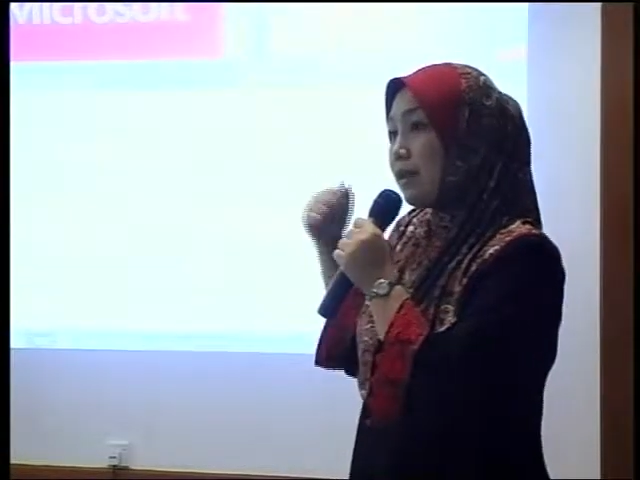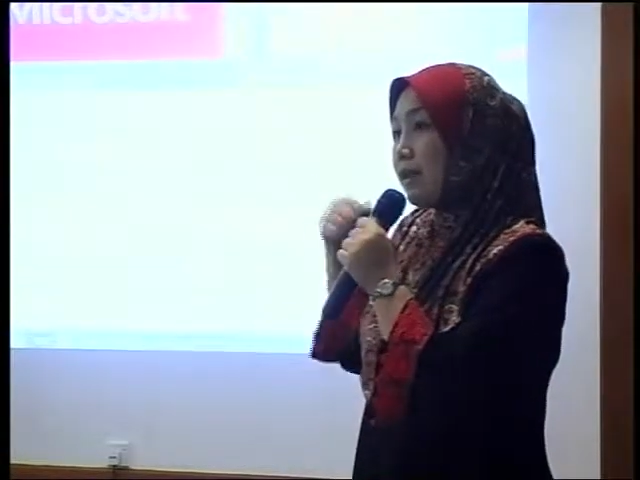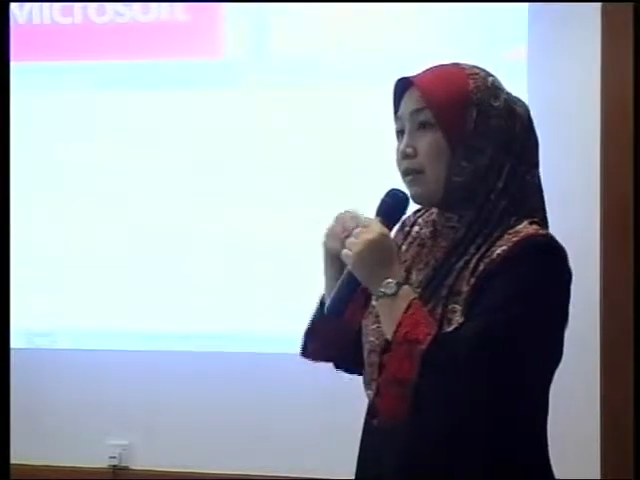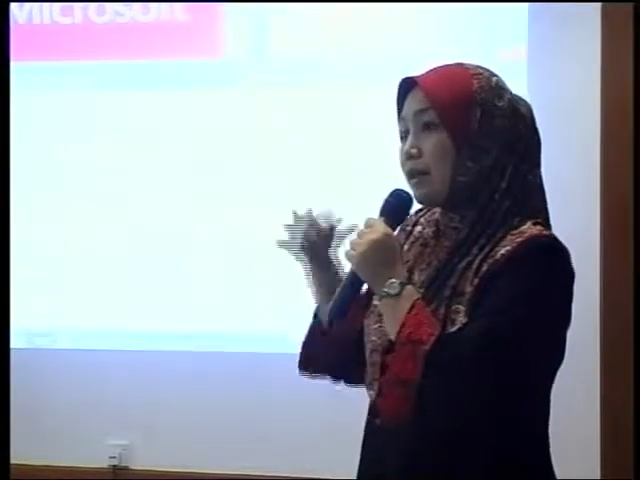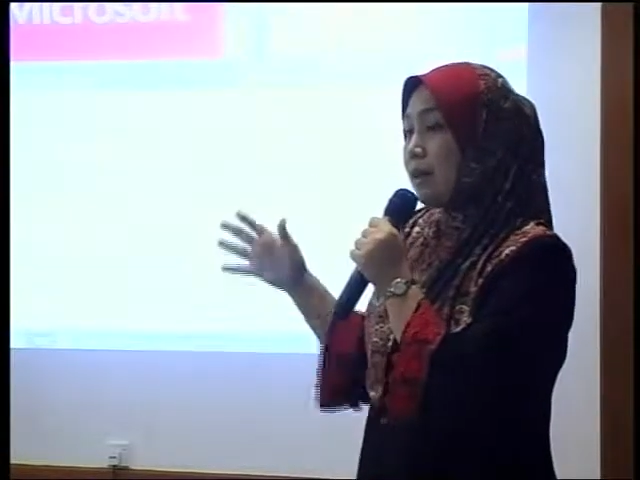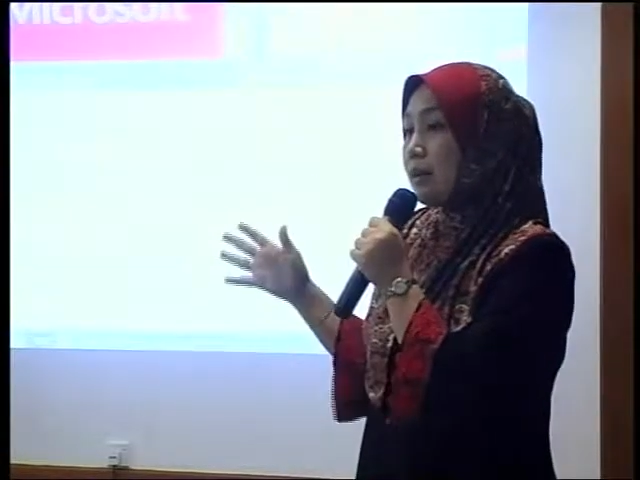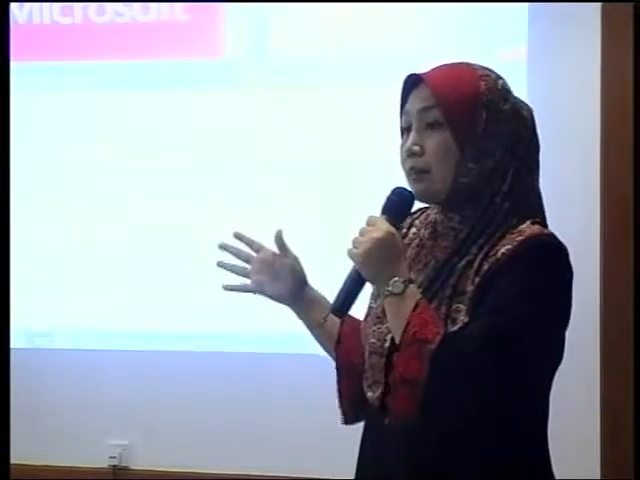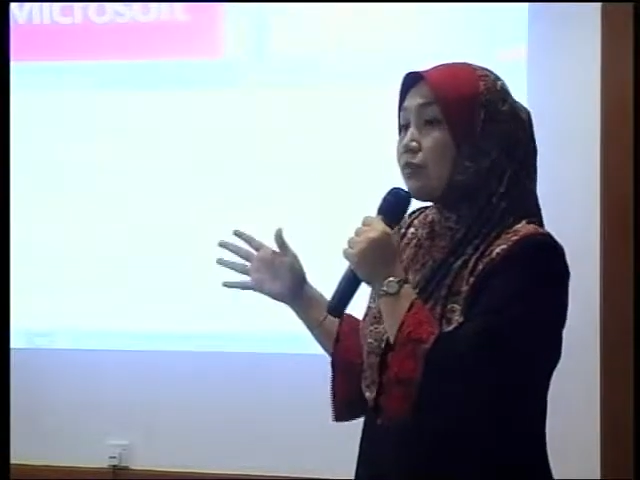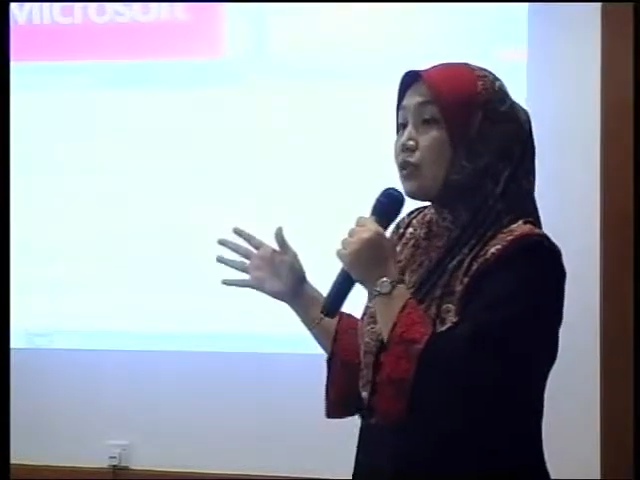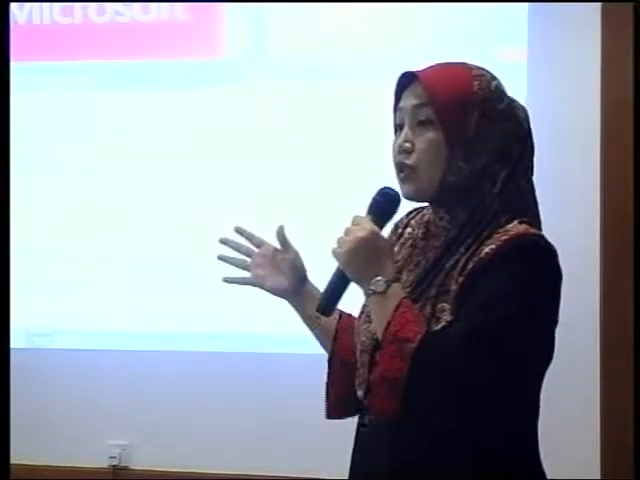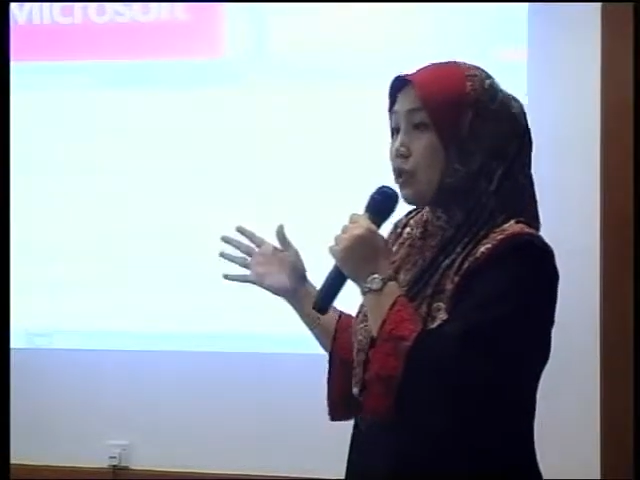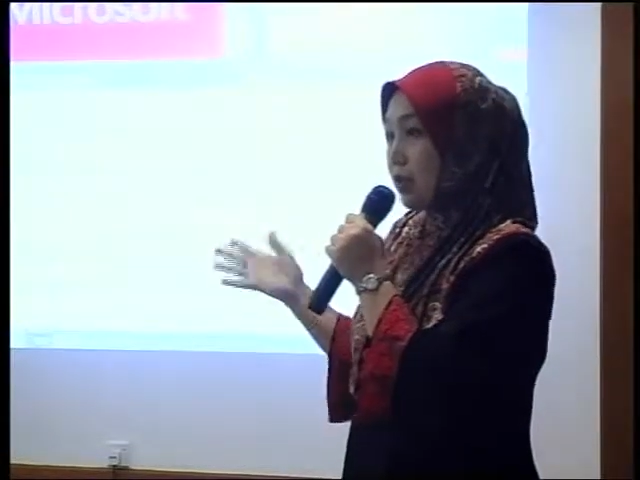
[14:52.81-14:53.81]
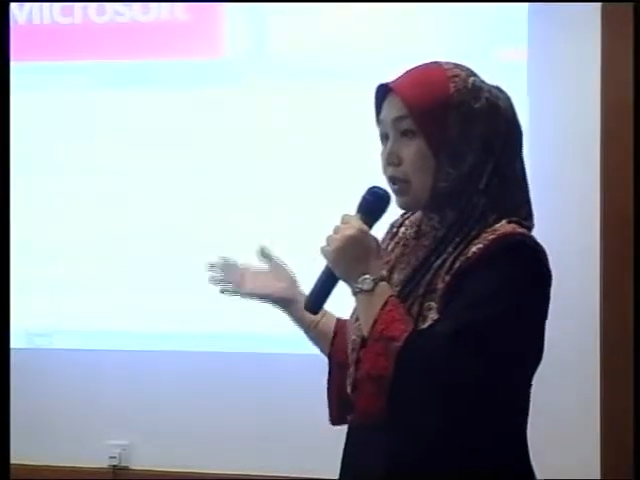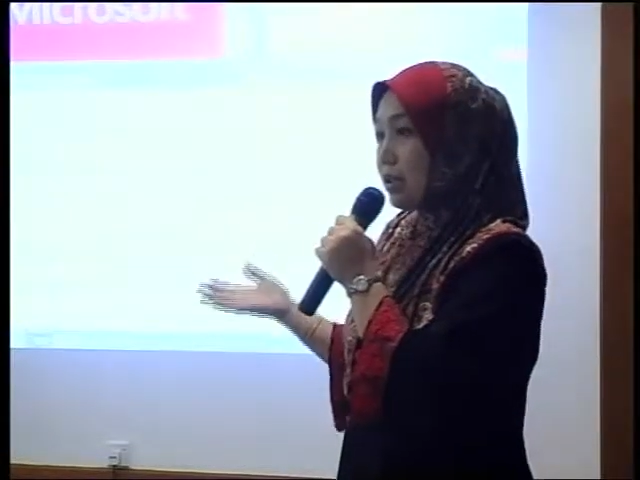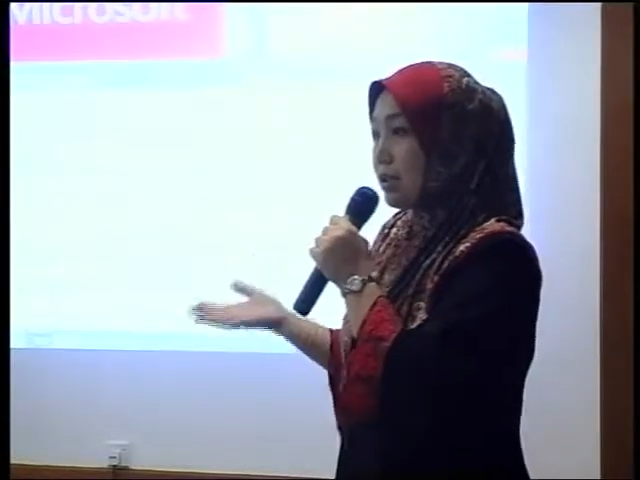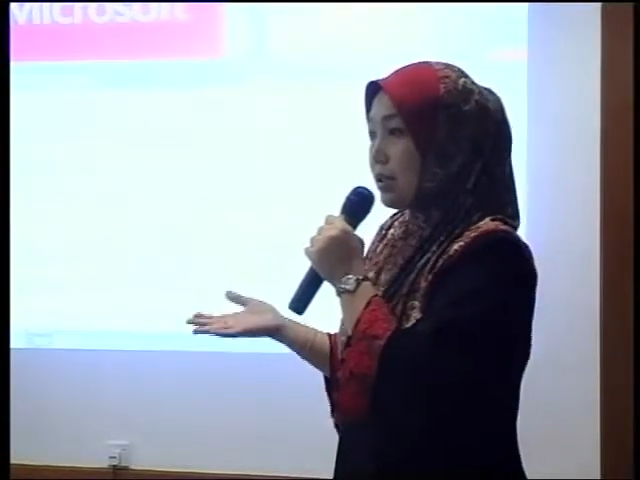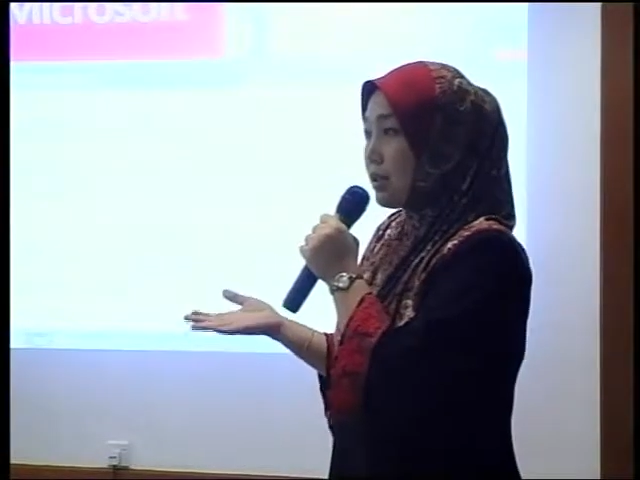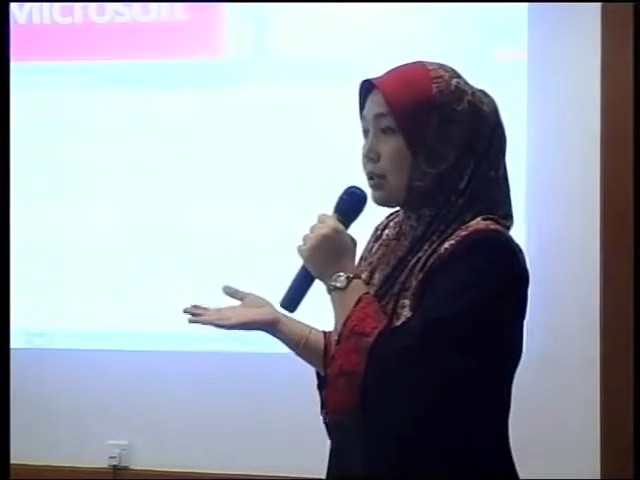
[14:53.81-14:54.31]
given them
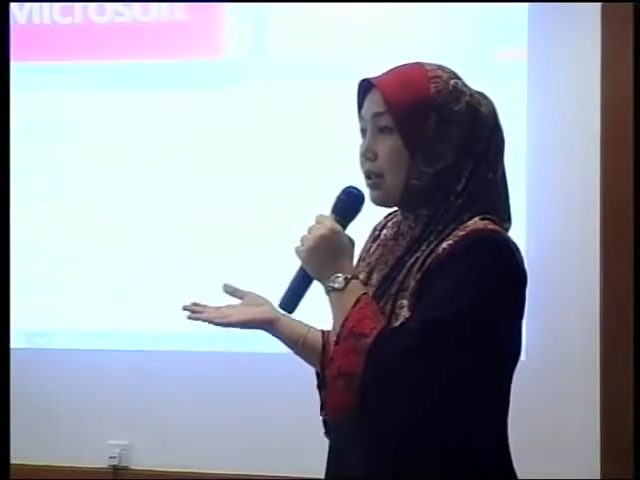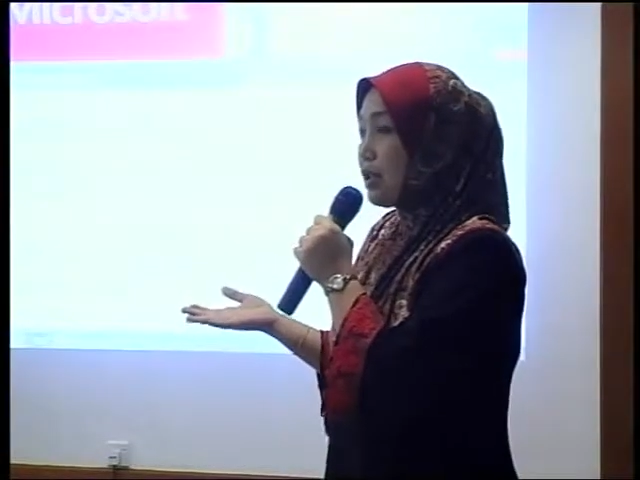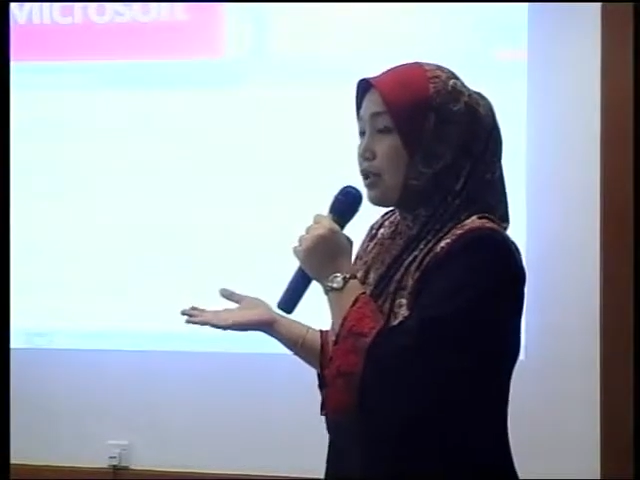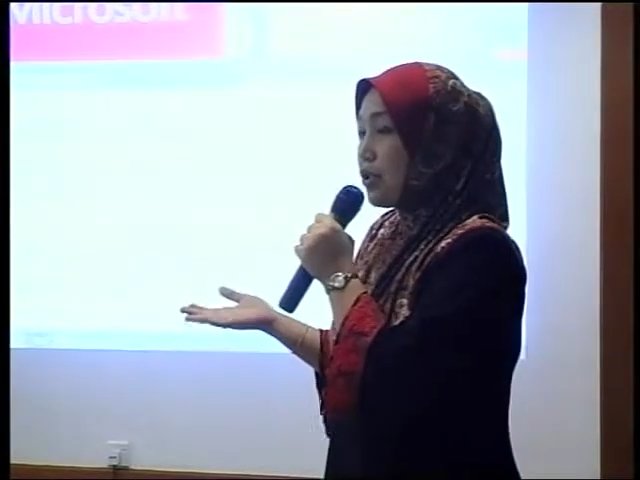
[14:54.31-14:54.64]
choices